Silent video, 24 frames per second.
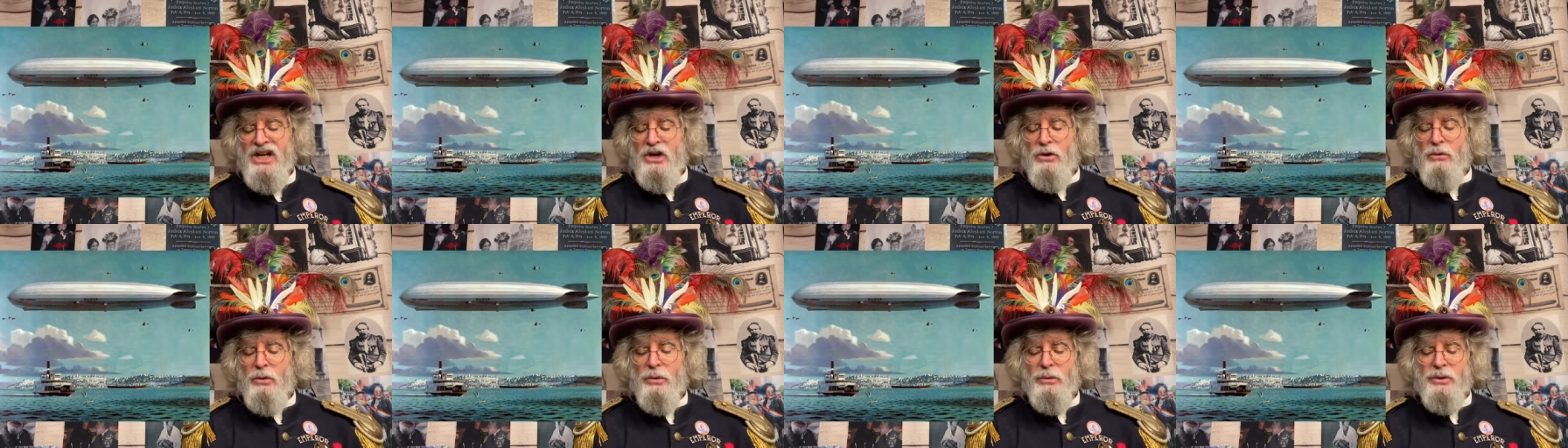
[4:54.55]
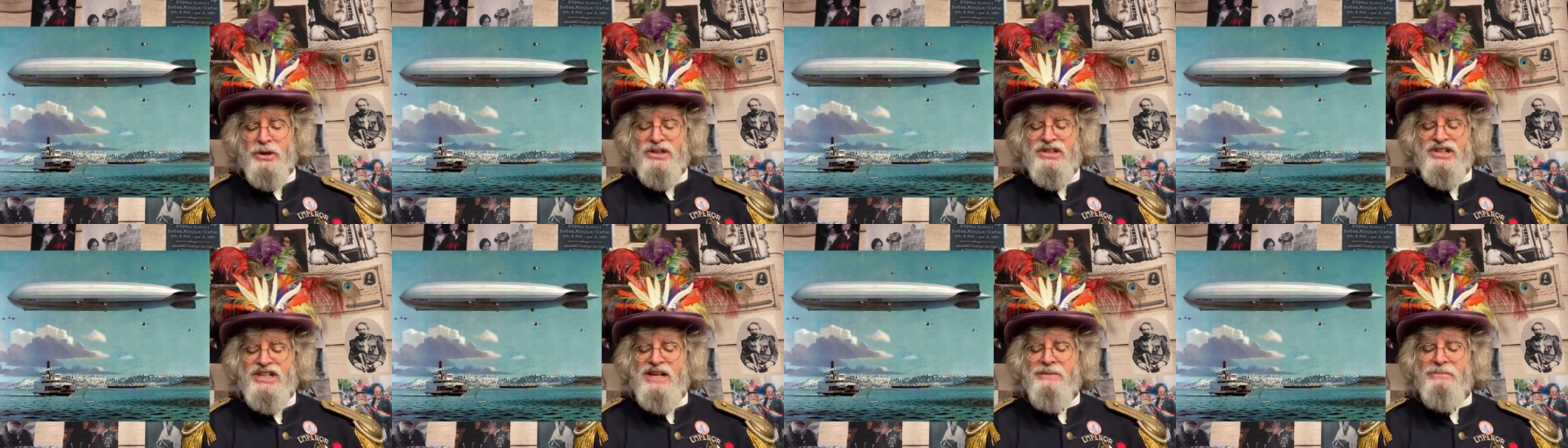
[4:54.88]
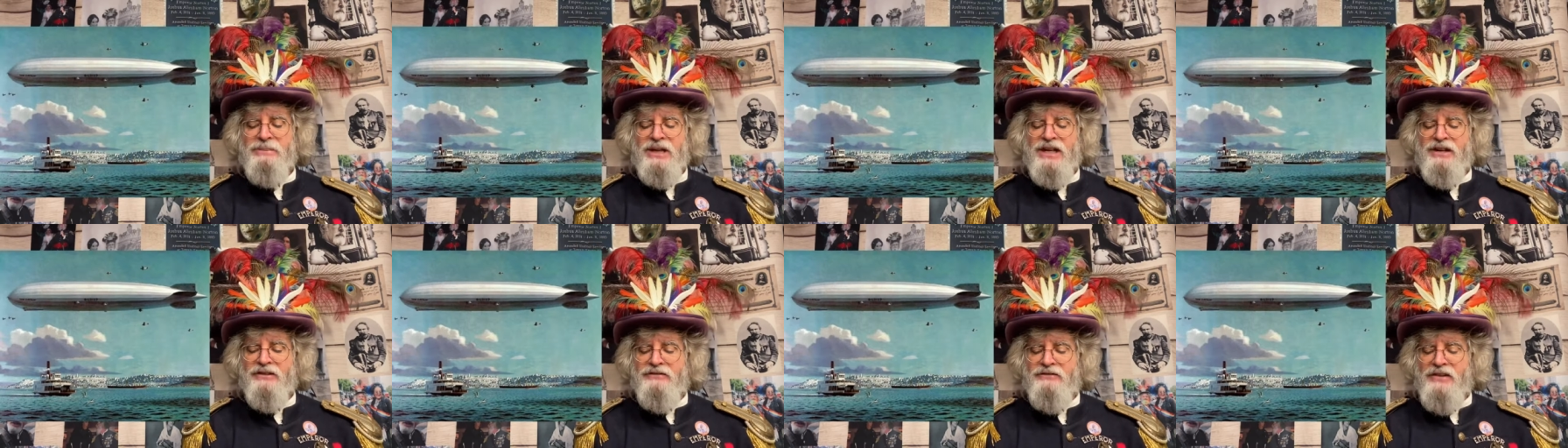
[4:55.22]
we were
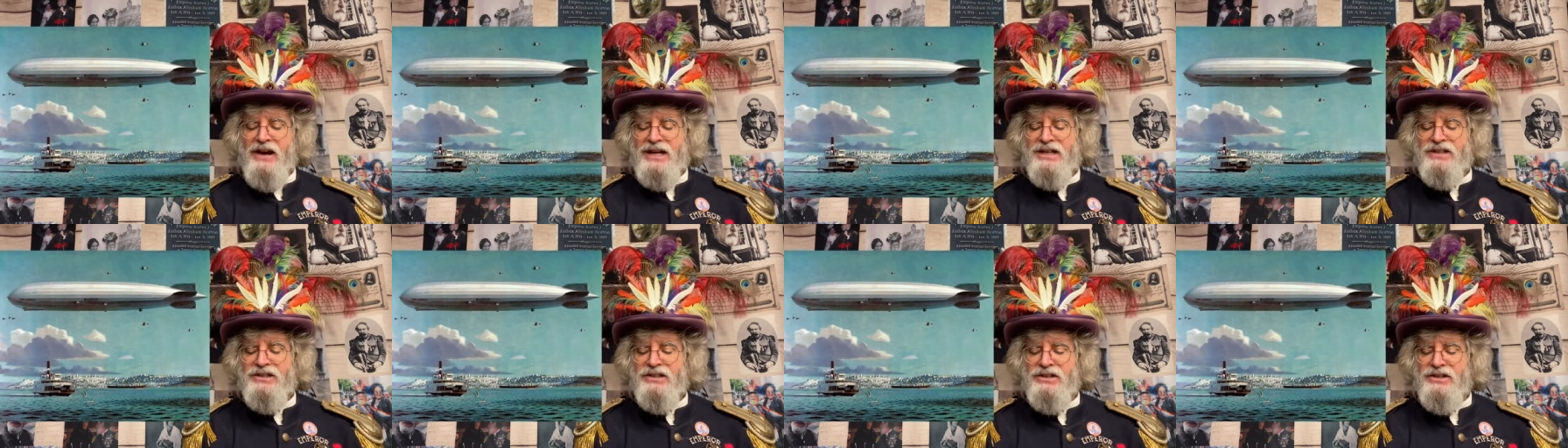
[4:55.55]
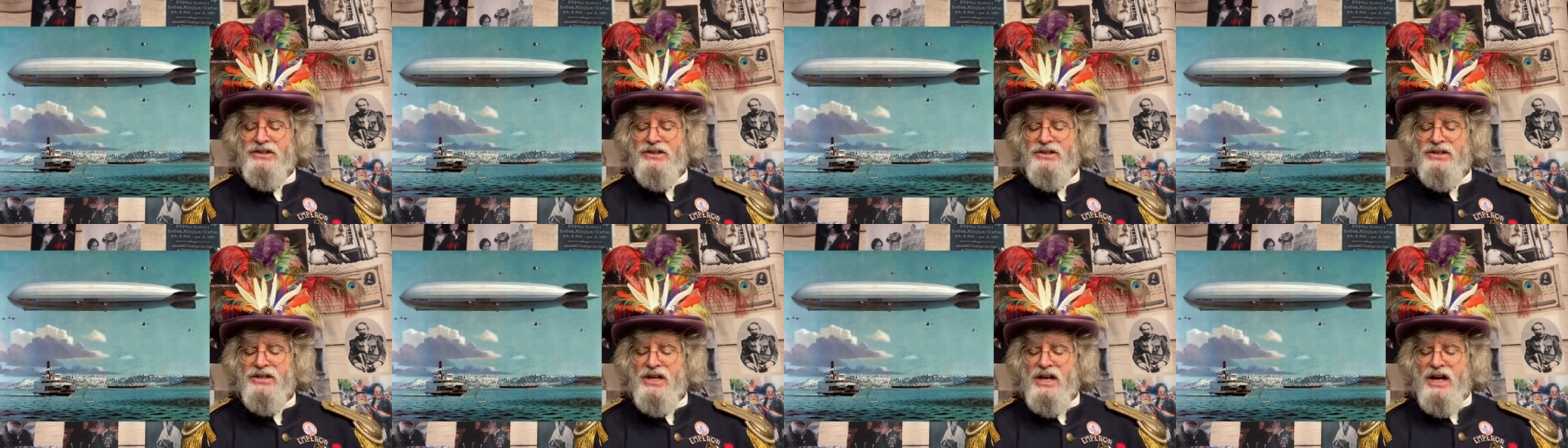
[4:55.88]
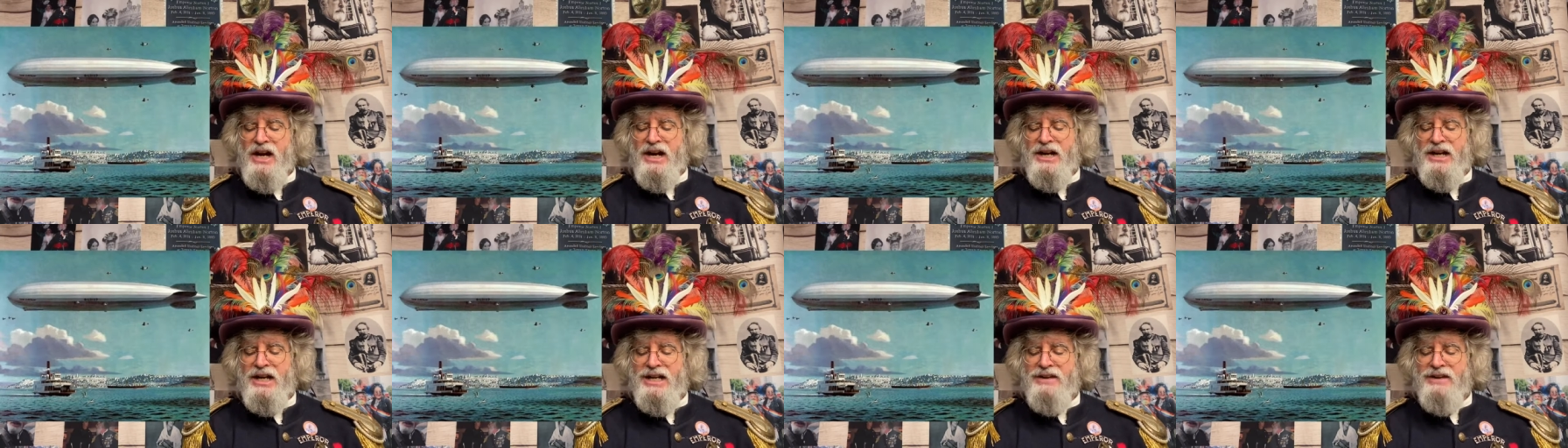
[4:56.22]
deeply affected and